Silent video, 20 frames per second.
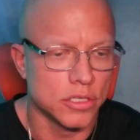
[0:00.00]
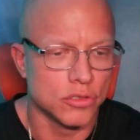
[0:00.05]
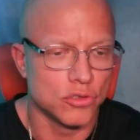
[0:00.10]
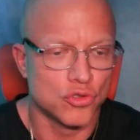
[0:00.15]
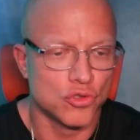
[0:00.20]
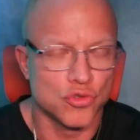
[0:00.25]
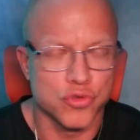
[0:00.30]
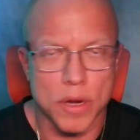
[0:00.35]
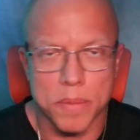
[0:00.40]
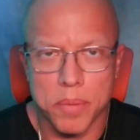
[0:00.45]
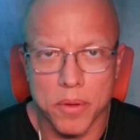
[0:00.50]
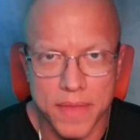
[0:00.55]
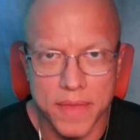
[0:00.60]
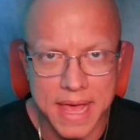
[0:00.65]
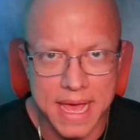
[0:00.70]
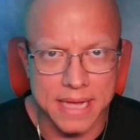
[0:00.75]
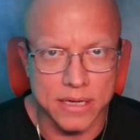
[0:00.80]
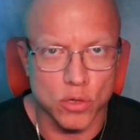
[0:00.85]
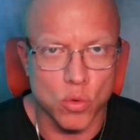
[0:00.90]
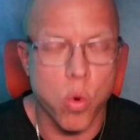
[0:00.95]
triple
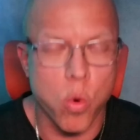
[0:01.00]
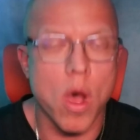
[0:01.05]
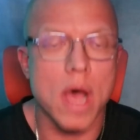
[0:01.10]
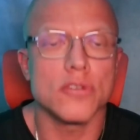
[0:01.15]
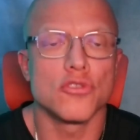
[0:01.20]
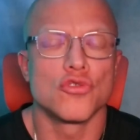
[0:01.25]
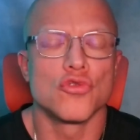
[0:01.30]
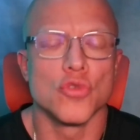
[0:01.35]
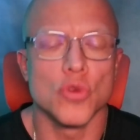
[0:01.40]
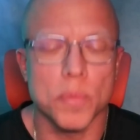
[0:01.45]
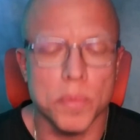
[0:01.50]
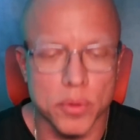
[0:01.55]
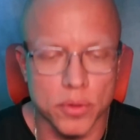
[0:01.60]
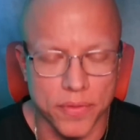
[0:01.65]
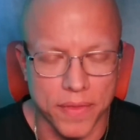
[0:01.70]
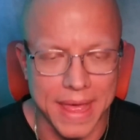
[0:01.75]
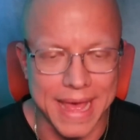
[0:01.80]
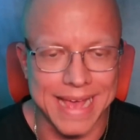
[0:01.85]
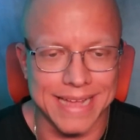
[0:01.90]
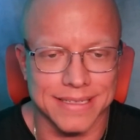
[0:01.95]
that, quadruple
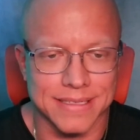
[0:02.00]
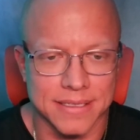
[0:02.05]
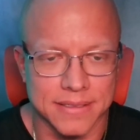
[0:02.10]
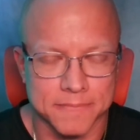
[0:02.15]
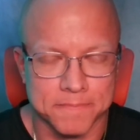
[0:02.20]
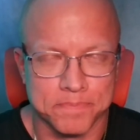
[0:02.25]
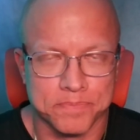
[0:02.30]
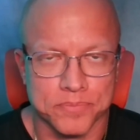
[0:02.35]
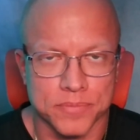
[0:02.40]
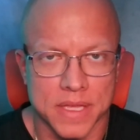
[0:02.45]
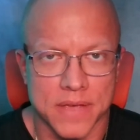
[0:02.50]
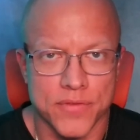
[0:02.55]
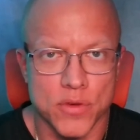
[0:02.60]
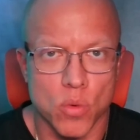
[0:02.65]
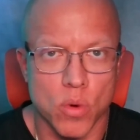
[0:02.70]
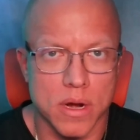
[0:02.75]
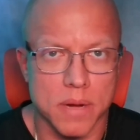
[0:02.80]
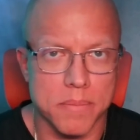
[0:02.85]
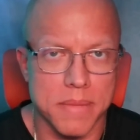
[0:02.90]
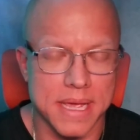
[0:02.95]
that. If you
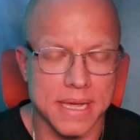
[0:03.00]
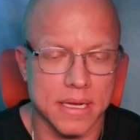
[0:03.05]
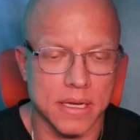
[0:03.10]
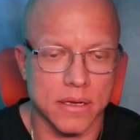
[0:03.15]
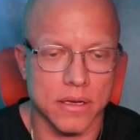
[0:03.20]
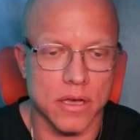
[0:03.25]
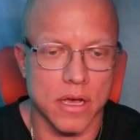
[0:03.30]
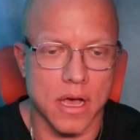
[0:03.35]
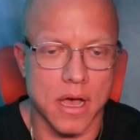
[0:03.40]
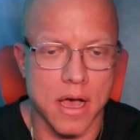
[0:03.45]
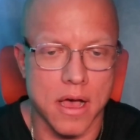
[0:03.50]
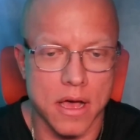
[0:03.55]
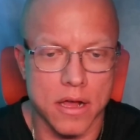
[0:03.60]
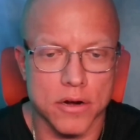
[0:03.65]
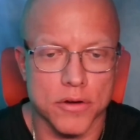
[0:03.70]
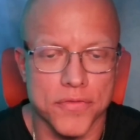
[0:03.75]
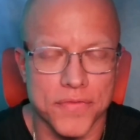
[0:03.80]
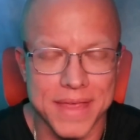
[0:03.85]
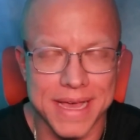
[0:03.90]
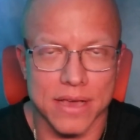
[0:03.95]
want to make one
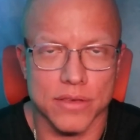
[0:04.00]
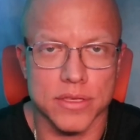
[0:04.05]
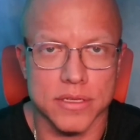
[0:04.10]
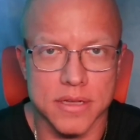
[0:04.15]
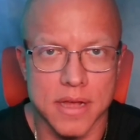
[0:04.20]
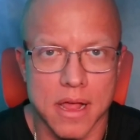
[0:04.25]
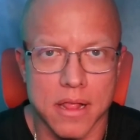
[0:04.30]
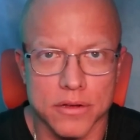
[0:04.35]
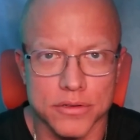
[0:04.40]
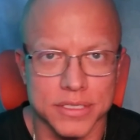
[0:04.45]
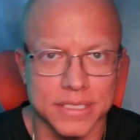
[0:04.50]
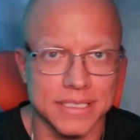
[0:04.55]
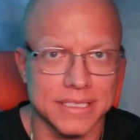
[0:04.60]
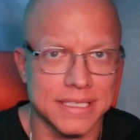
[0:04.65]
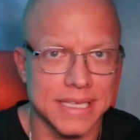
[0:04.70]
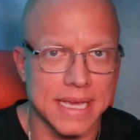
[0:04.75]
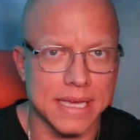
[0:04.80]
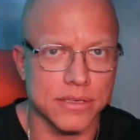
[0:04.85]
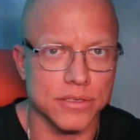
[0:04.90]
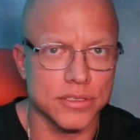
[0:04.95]
hundred thousand dollars in
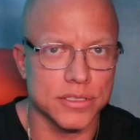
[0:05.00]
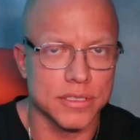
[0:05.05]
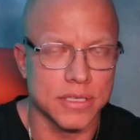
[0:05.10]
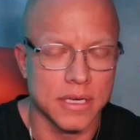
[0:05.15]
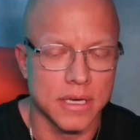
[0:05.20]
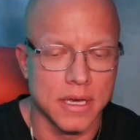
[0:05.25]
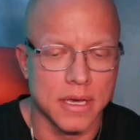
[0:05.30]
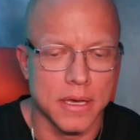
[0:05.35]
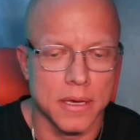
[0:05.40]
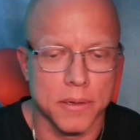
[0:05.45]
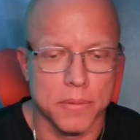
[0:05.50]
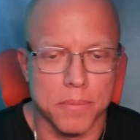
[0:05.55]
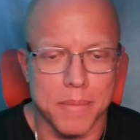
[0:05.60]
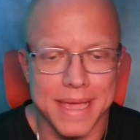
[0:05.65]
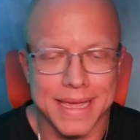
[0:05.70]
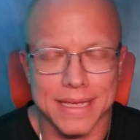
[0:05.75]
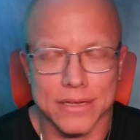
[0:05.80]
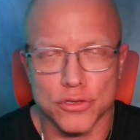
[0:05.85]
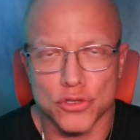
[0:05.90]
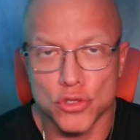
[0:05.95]
sales,
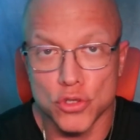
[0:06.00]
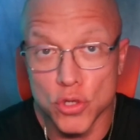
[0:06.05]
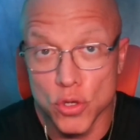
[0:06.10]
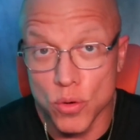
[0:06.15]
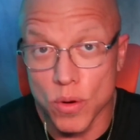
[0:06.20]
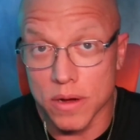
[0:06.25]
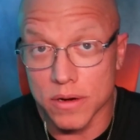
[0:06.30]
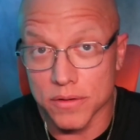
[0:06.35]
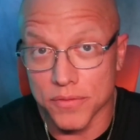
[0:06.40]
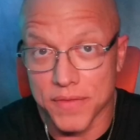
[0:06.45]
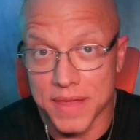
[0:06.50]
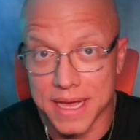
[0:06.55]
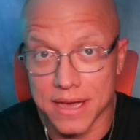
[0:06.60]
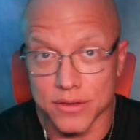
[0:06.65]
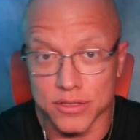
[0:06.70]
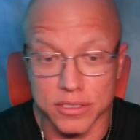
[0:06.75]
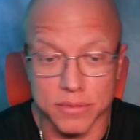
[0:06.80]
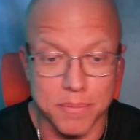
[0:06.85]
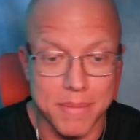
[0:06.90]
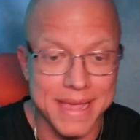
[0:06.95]
make it two hundred
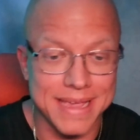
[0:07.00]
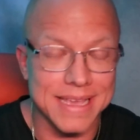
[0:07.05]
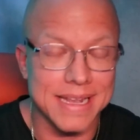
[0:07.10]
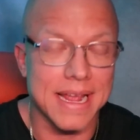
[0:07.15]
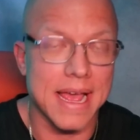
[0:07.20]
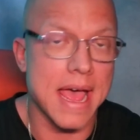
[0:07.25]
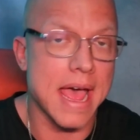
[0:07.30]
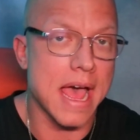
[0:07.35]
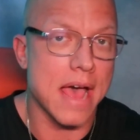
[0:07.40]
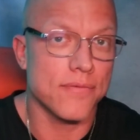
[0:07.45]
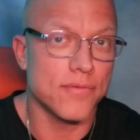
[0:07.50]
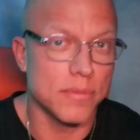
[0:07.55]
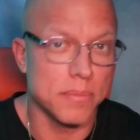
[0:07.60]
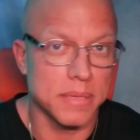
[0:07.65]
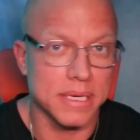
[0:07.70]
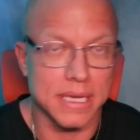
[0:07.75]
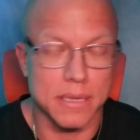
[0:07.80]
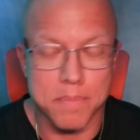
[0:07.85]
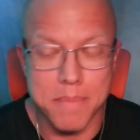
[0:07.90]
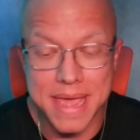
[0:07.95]
thousand, make it a half a
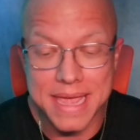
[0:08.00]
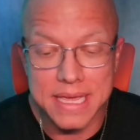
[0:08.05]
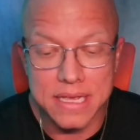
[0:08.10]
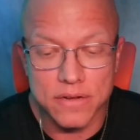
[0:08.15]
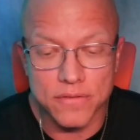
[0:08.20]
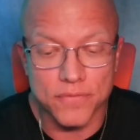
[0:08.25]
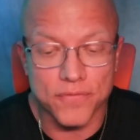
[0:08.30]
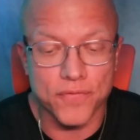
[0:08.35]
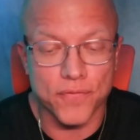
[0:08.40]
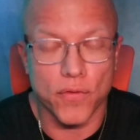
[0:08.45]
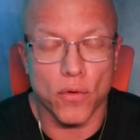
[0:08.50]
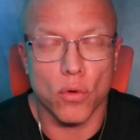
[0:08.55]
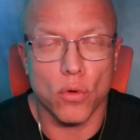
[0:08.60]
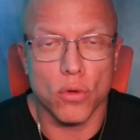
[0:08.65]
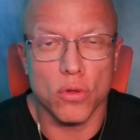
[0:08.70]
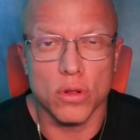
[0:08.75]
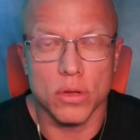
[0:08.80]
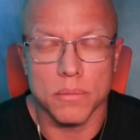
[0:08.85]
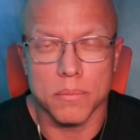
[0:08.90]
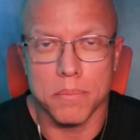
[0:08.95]
million, make it a
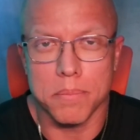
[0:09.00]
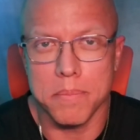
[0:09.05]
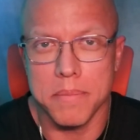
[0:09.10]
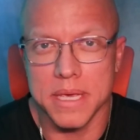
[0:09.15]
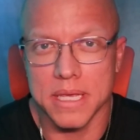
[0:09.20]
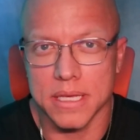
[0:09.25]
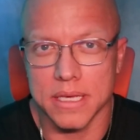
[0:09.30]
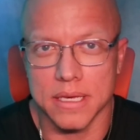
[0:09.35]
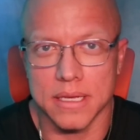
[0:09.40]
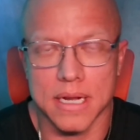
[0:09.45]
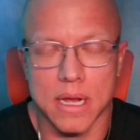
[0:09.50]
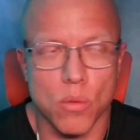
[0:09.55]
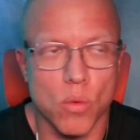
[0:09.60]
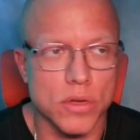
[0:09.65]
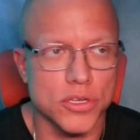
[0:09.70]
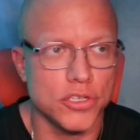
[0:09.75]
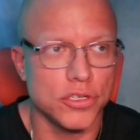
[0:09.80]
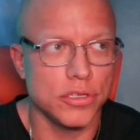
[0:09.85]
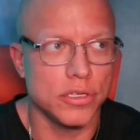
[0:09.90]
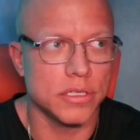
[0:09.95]
full million. I
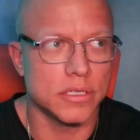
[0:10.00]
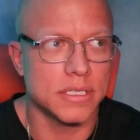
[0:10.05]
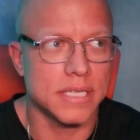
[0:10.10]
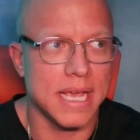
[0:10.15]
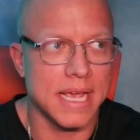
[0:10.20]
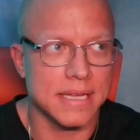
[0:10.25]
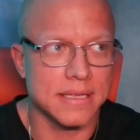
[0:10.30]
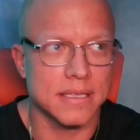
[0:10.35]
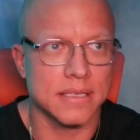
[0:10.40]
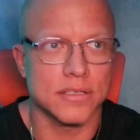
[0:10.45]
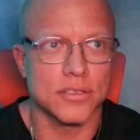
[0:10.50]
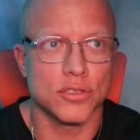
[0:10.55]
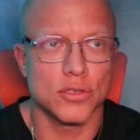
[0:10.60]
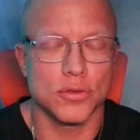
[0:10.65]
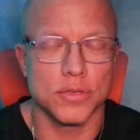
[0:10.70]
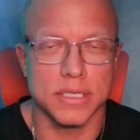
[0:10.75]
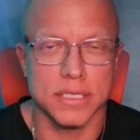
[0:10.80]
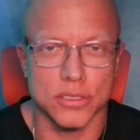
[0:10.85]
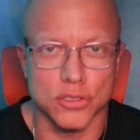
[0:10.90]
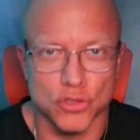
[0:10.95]
want you to take this to
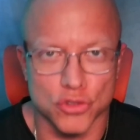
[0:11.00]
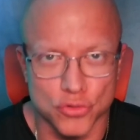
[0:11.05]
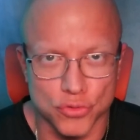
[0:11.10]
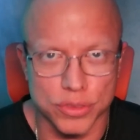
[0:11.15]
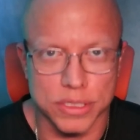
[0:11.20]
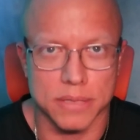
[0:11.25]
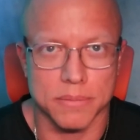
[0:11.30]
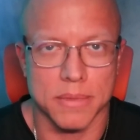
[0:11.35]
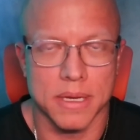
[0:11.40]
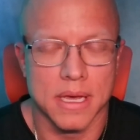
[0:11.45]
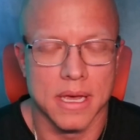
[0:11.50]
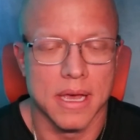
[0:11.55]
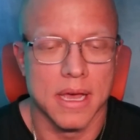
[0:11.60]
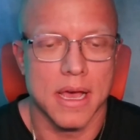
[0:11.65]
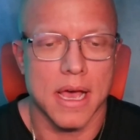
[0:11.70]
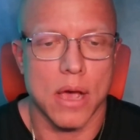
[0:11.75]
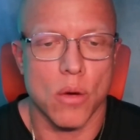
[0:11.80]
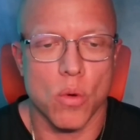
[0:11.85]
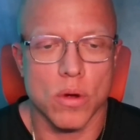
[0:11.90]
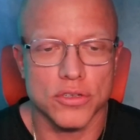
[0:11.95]
the extreme.
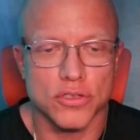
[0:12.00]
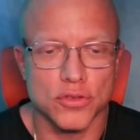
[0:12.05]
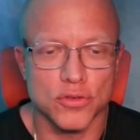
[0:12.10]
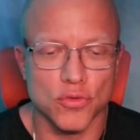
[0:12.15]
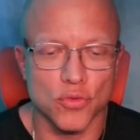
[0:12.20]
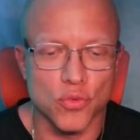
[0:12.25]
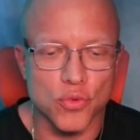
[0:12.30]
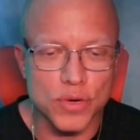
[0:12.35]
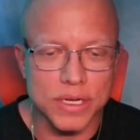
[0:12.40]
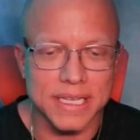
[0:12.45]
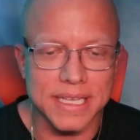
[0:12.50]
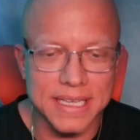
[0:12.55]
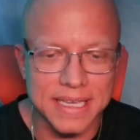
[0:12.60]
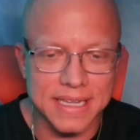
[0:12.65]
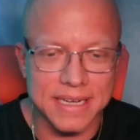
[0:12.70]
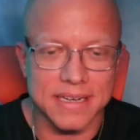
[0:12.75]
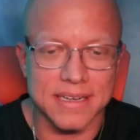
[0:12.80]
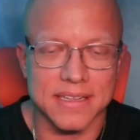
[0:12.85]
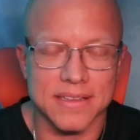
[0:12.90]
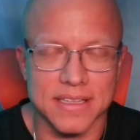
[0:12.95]
I want you to really
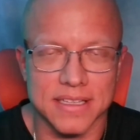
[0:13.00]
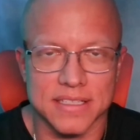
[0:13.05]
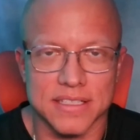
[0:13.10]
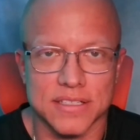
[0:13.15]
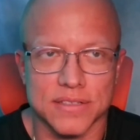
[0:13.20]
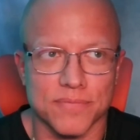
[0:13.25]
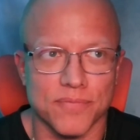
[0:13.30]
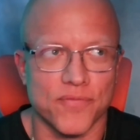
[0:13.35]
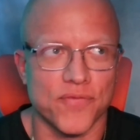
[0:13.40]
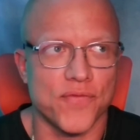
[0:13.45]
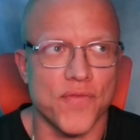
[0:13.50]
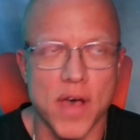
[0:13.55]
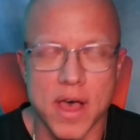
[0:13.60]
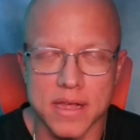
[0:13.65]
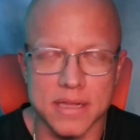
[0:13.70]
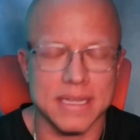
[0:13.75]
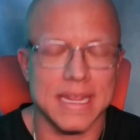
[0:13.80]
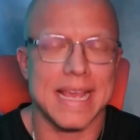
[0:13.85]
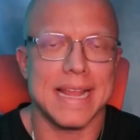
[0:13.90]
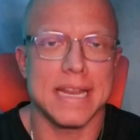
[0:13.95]
get into this
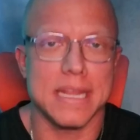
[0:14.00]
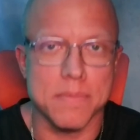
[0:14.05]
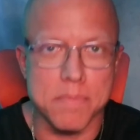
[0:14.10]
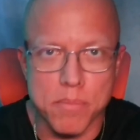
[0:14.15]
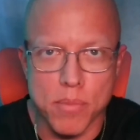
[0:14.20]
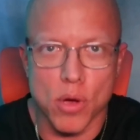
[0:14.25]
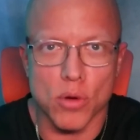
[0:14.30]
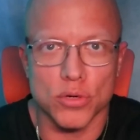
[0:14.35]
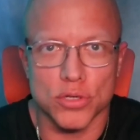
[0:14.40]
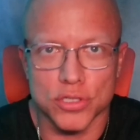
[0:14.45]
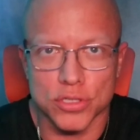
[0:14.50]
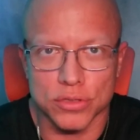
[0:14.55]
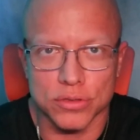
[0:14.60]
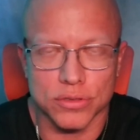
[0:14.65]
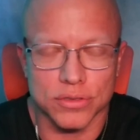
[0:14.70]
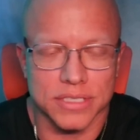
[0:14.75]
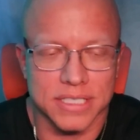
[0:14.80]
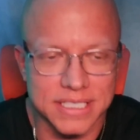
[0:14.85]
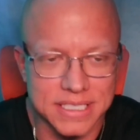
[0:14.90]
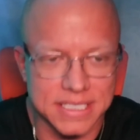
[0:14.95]
fun and
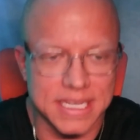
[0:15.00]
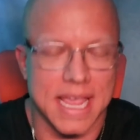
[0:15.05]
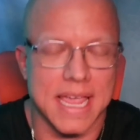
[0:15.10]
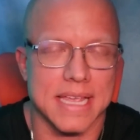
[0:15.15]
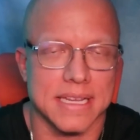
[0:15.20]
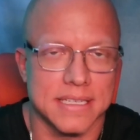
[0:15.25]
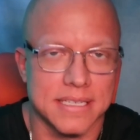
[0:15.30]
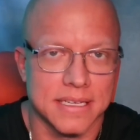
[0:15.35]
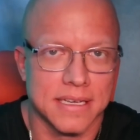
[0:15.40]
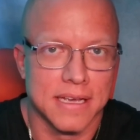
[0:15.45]
emotional state